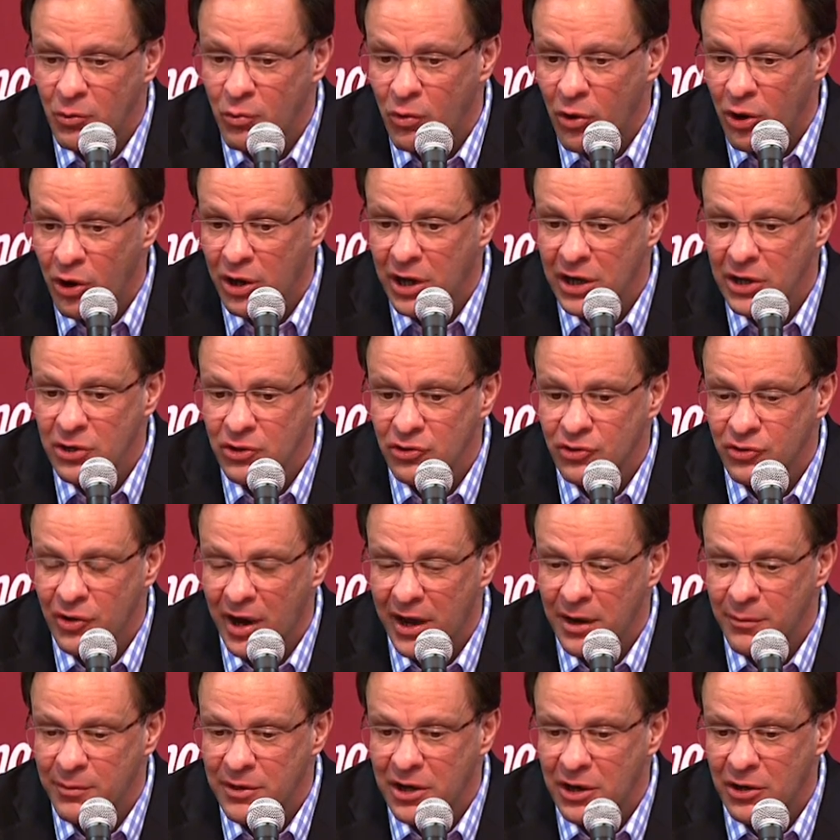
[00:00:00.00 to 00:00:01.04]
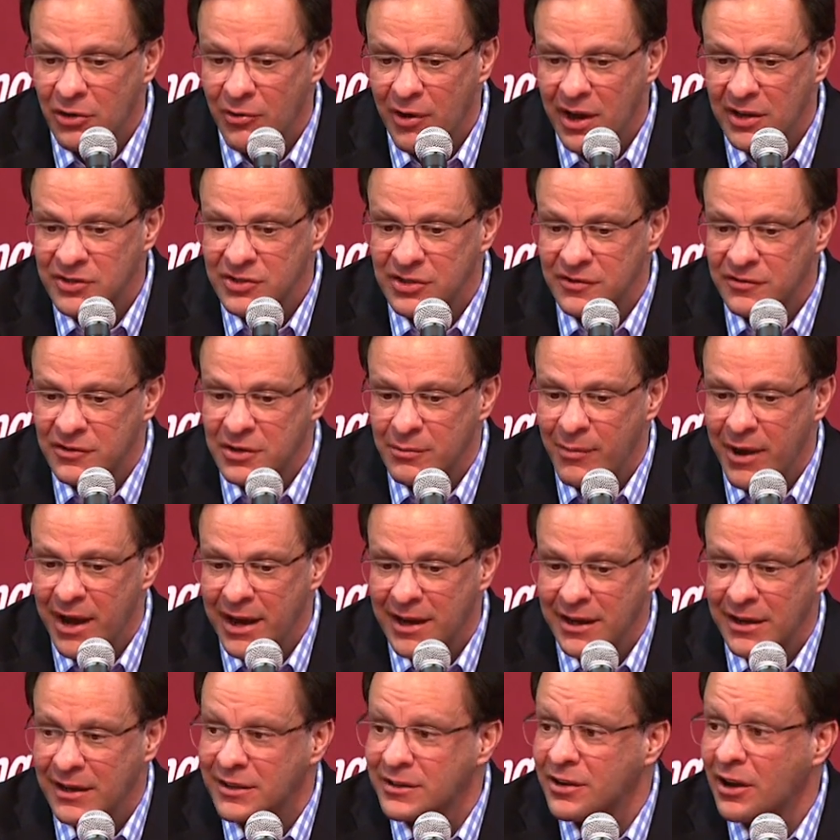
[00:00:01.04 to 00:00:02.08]
work and you try to be aggressive to make
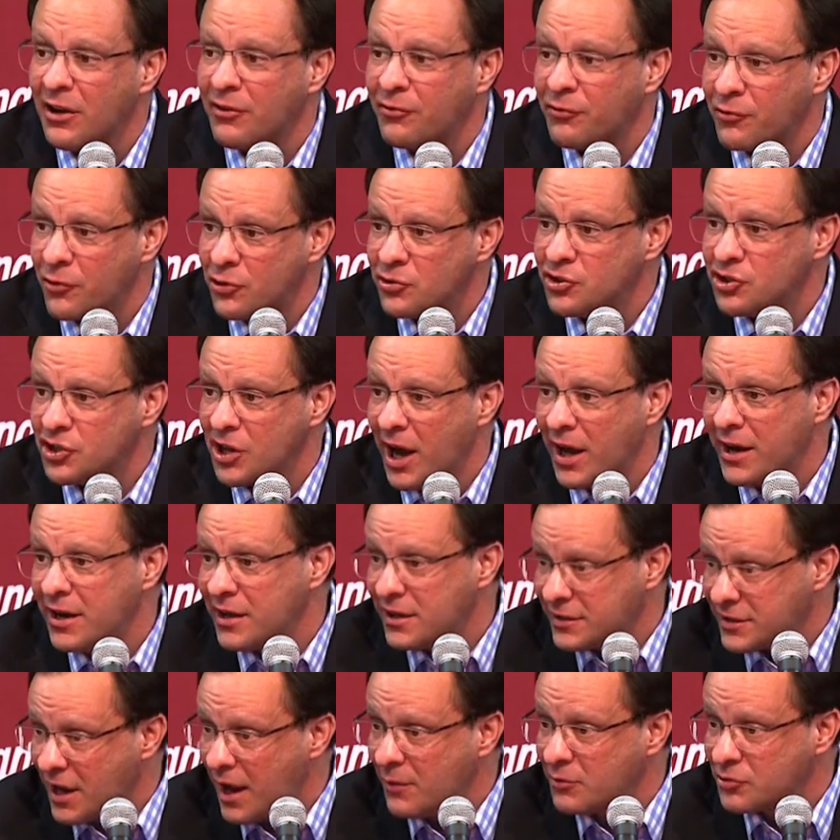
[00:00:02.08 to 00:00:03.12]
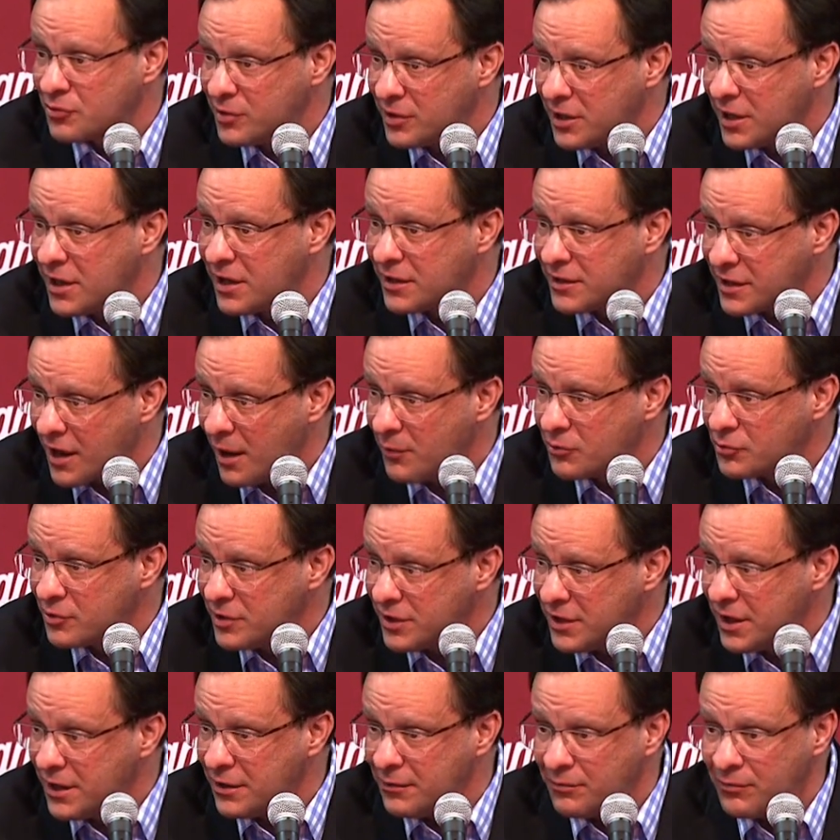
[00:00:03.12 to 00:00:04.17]
it a tough first shot, and at times we did, at times we
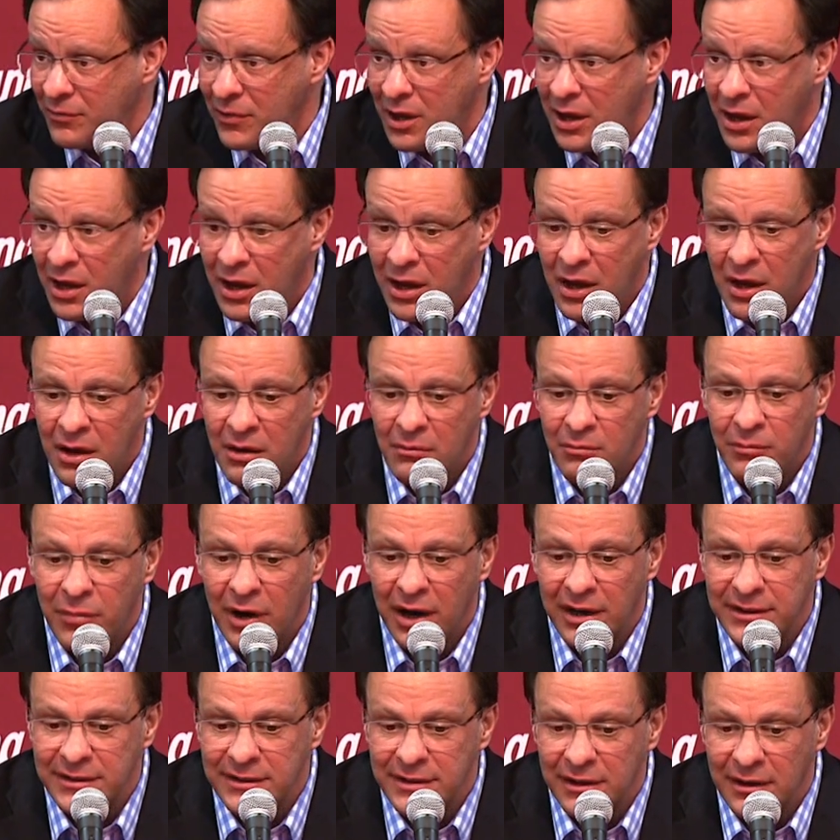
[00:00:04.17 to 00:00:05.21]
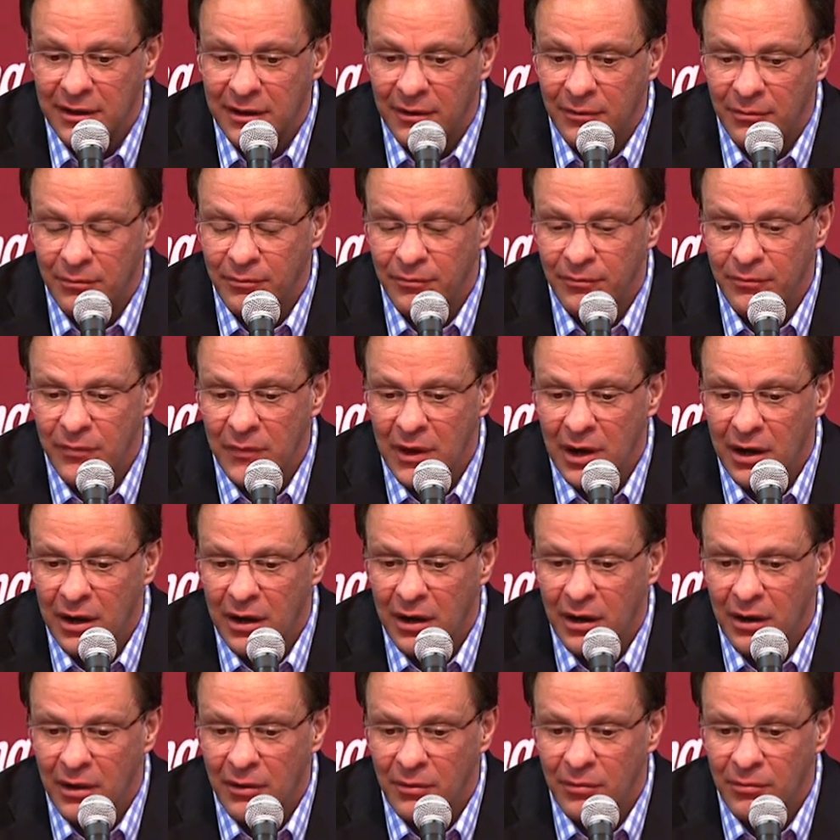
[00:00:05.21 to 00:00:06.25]
didn't. But the
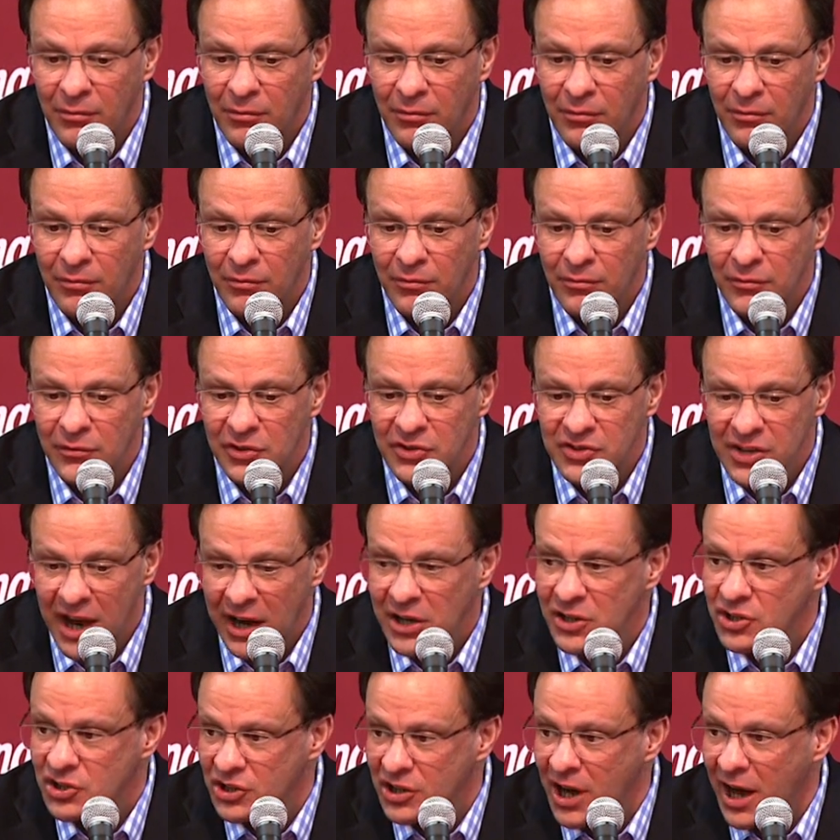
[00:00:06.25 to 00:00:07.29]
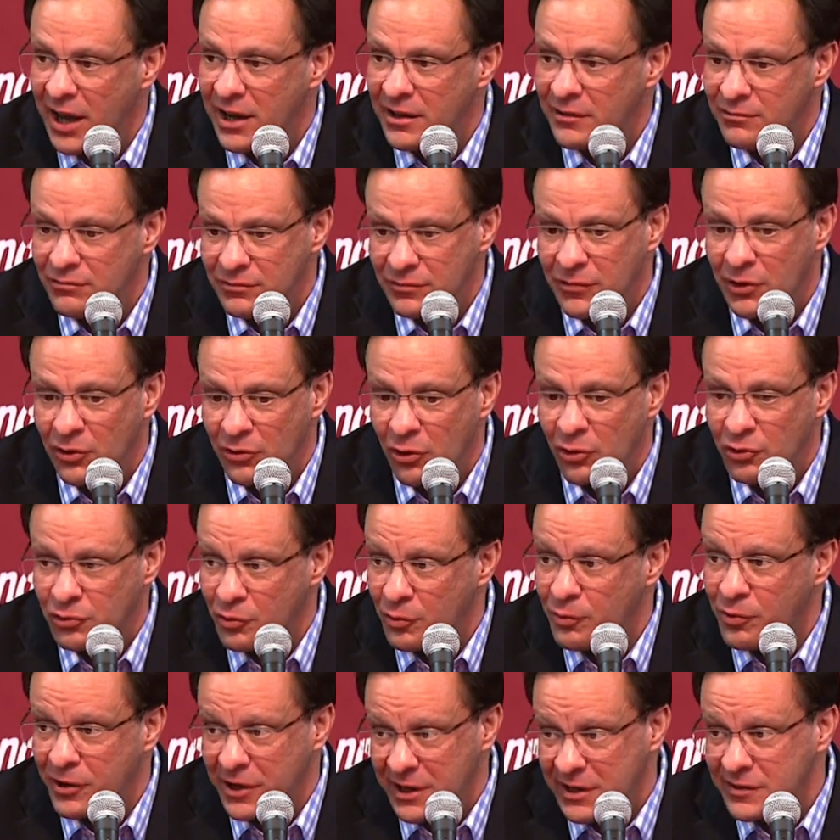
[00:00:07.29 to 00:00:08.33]
second shot, those were
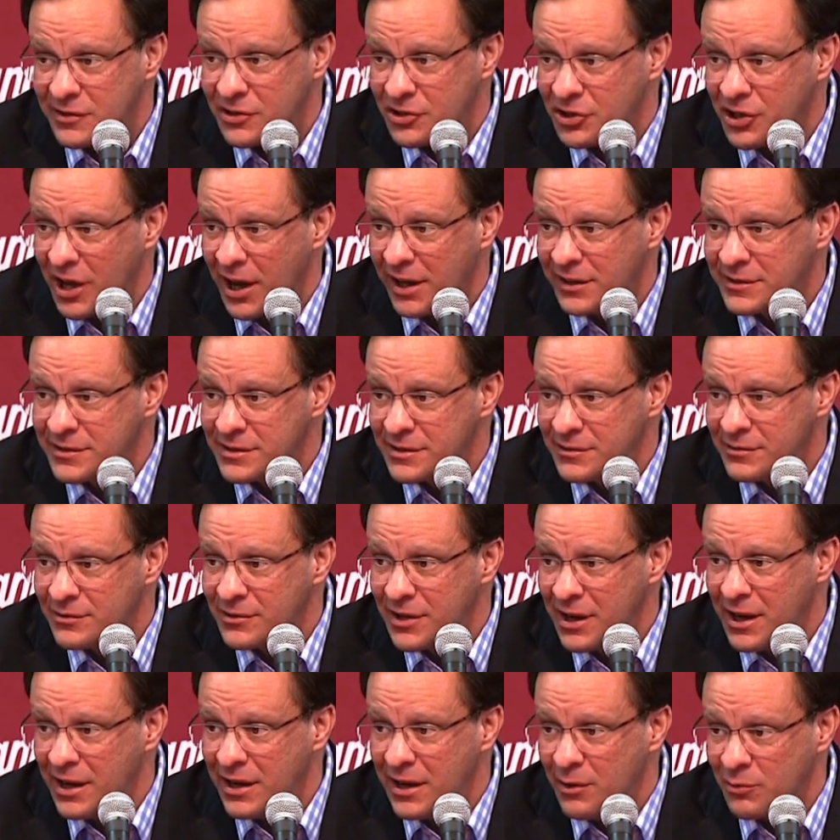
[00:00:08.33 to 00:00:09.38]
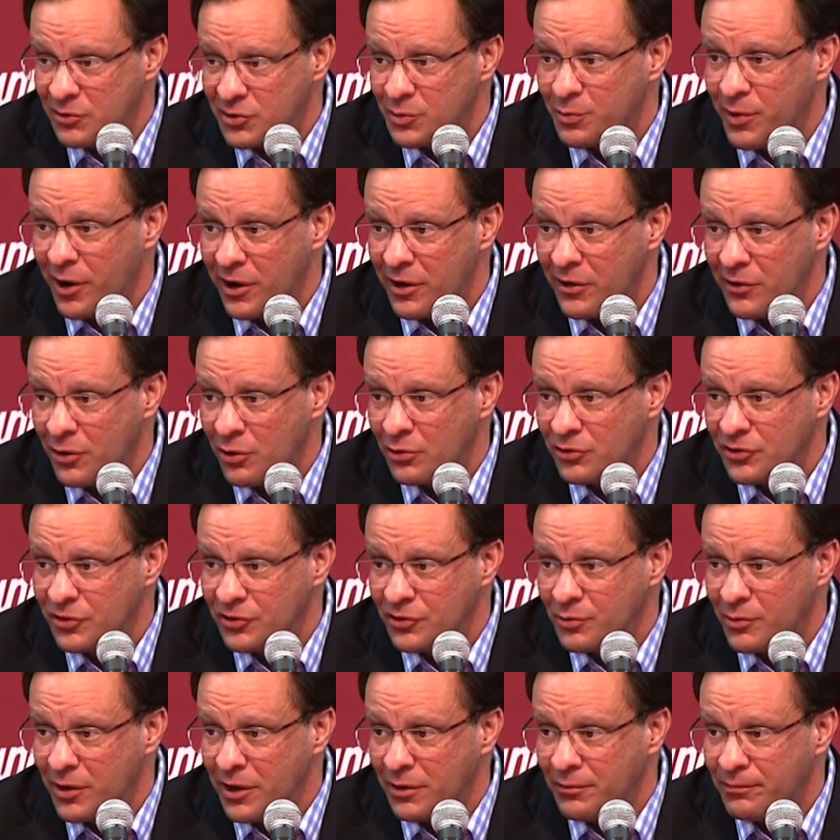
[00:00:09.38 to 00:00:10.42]
pretty easy shots, and he was a part of those
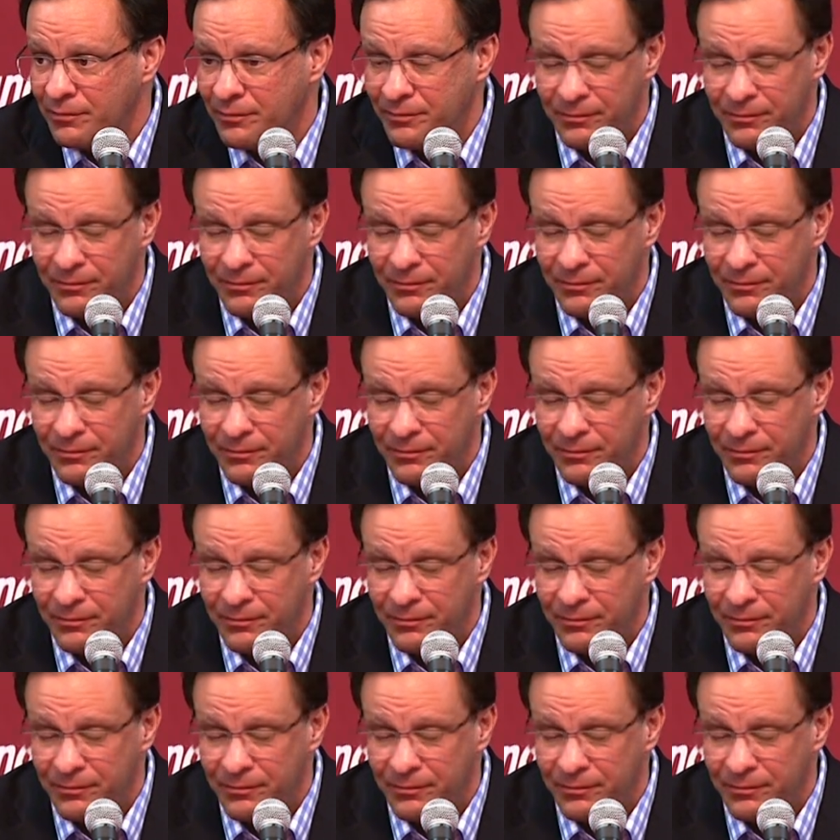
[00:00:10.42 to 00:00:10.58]
as well.